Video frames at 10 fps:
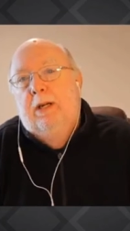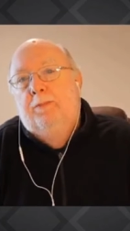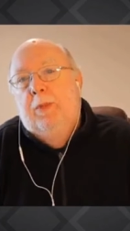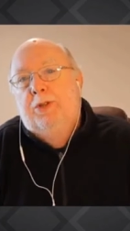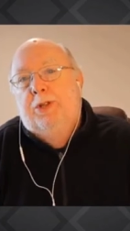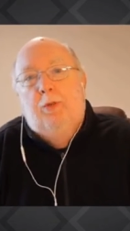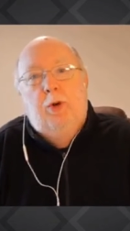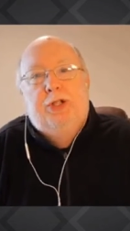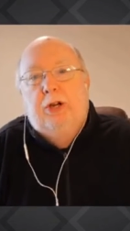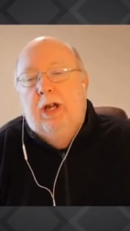uh, said
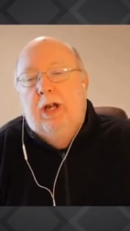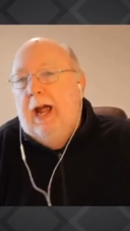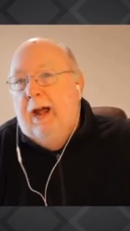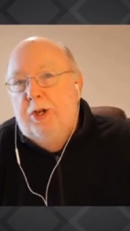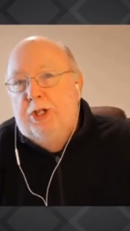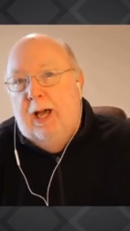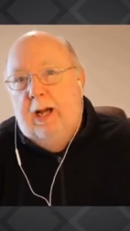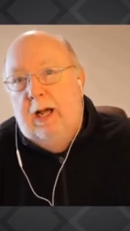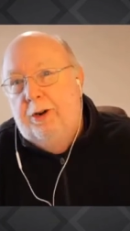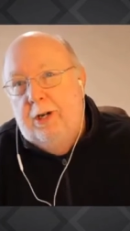we're still going to average out
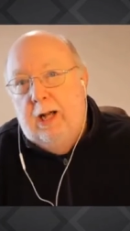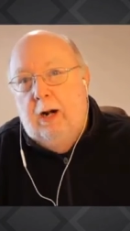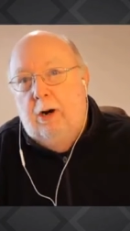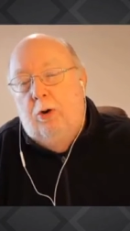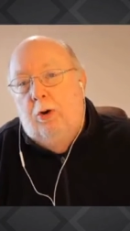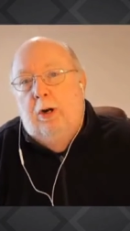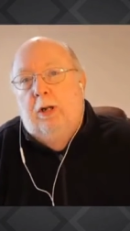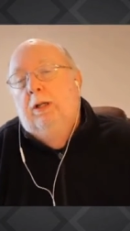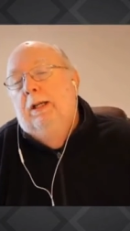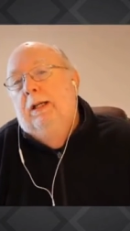one hundred dollars oil
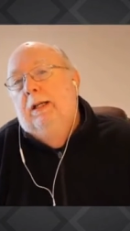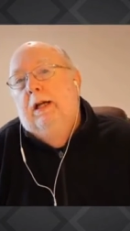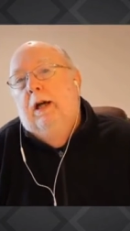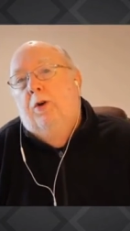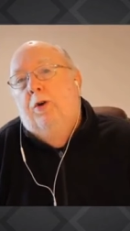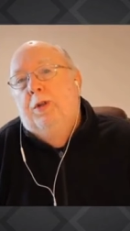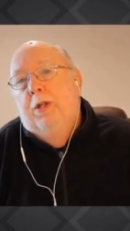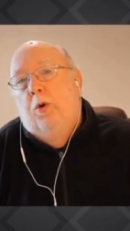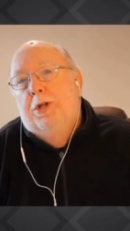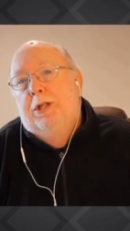uh, over the
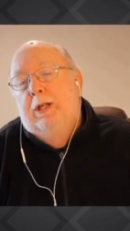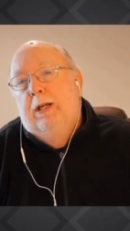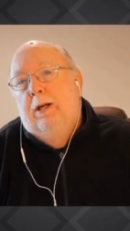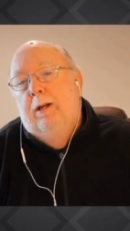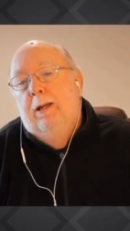course of the year.